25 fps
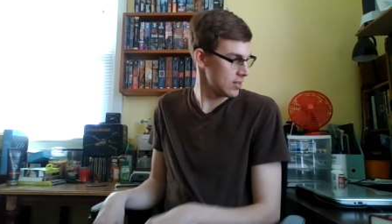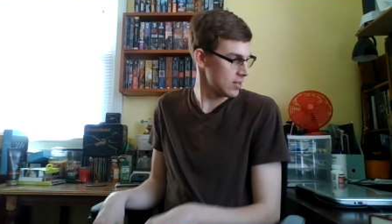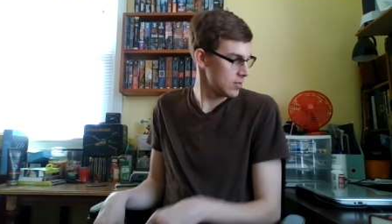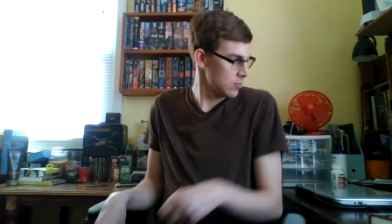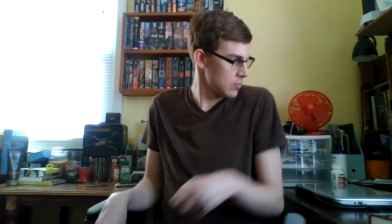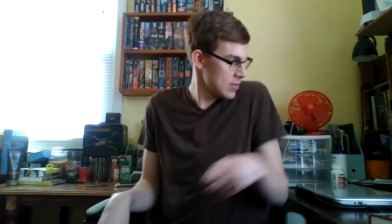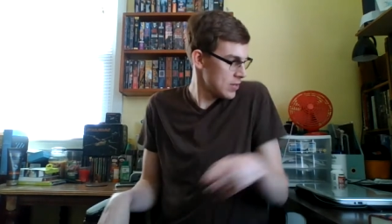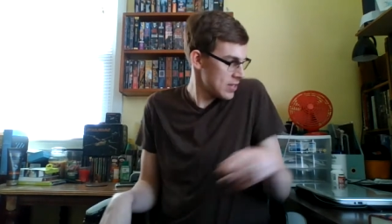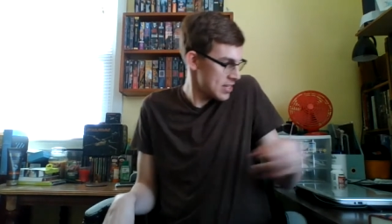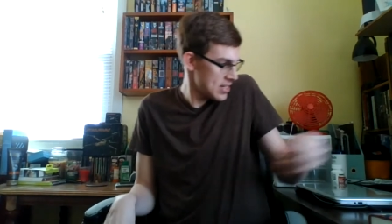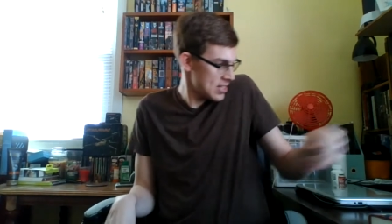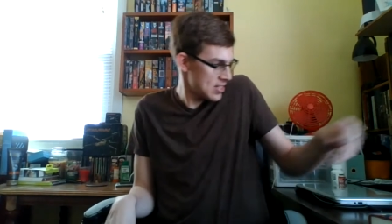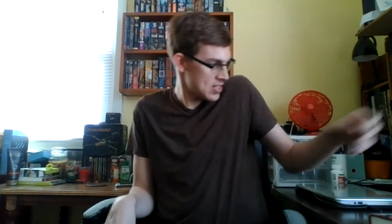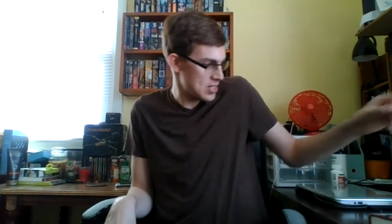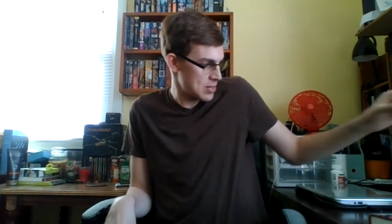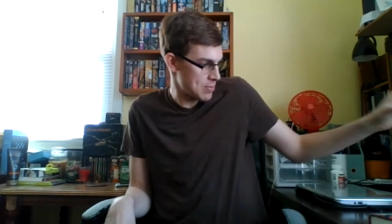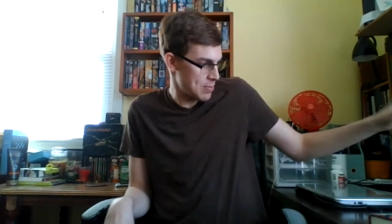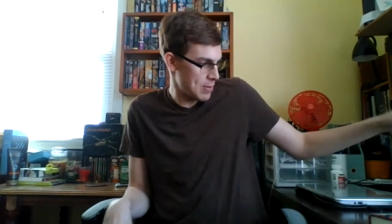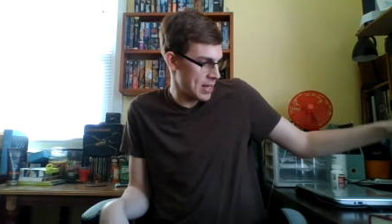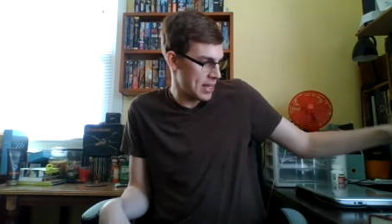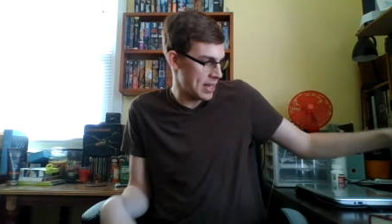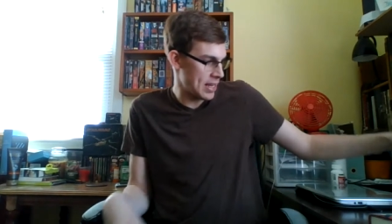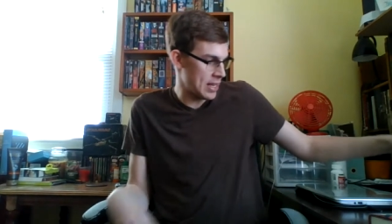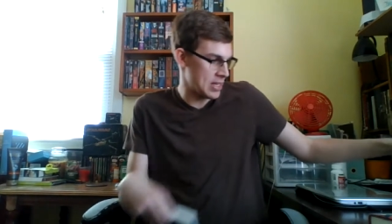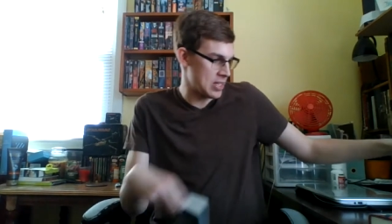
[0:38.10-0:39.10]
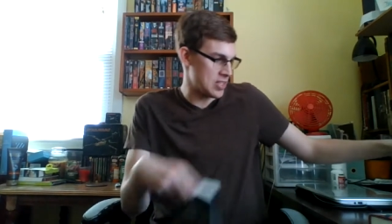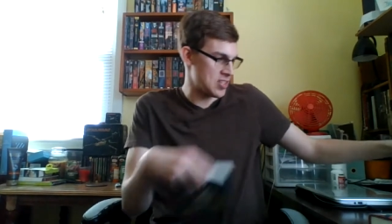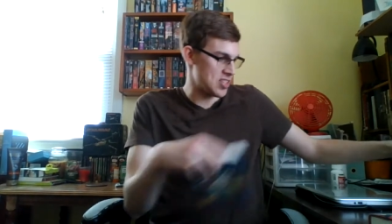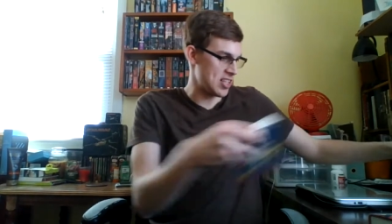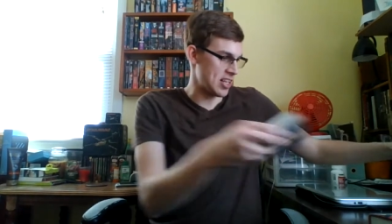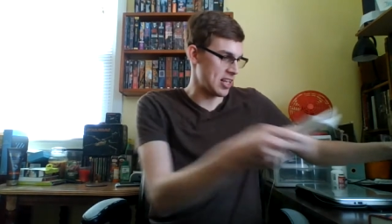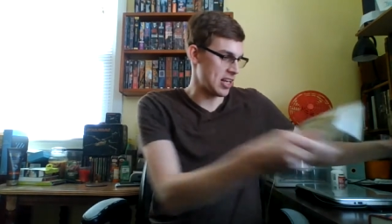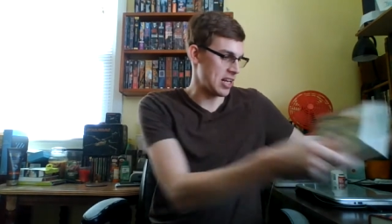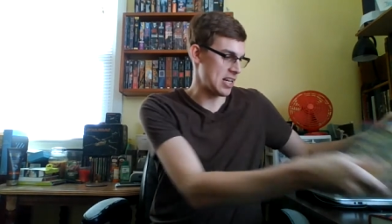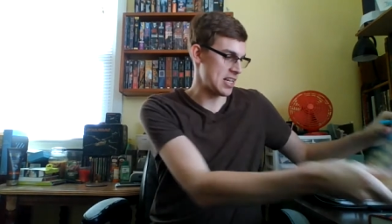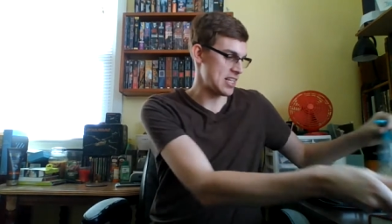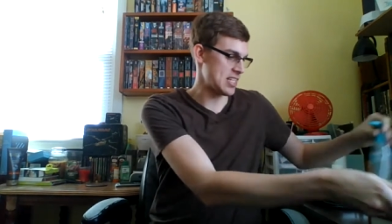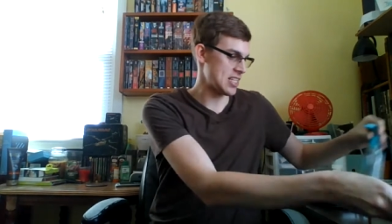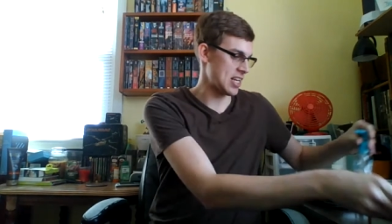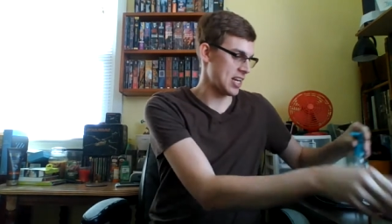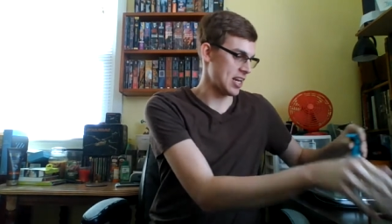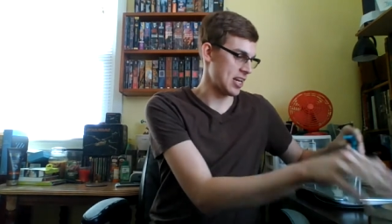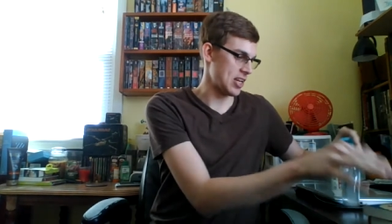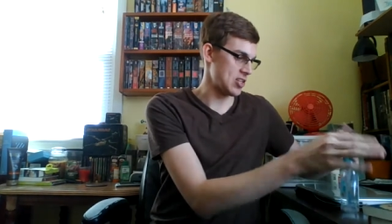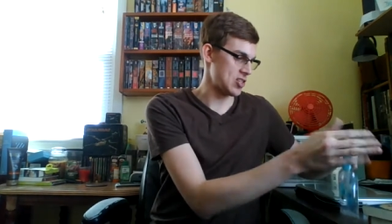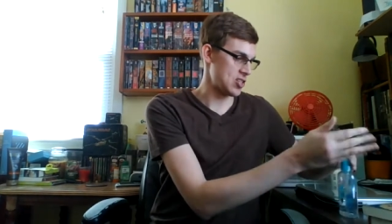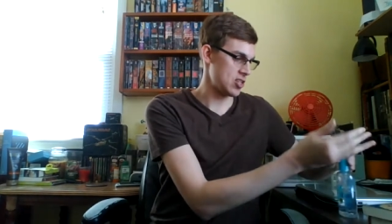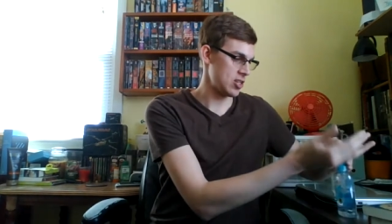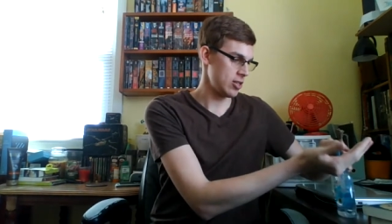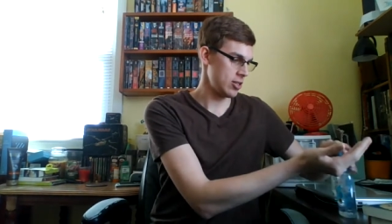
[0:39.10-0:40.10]
We need some hand
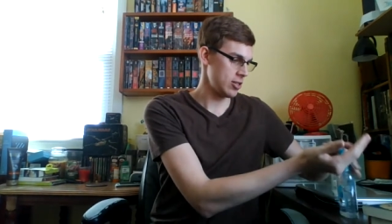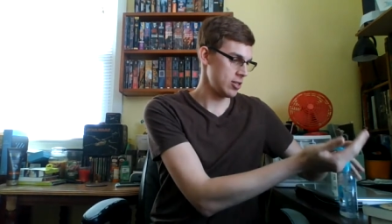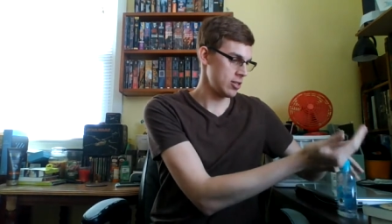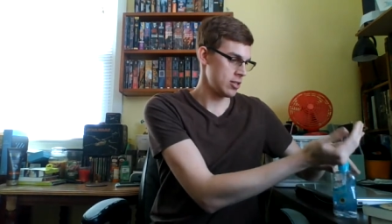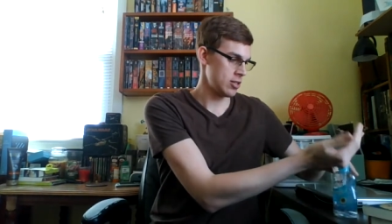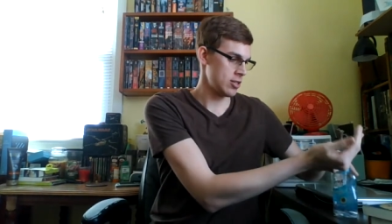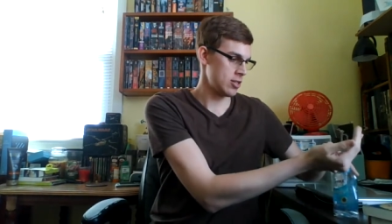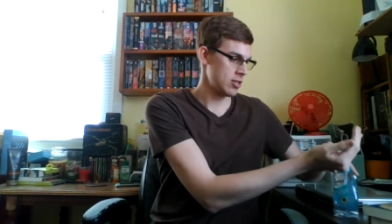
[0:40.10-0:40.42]
sanitizer.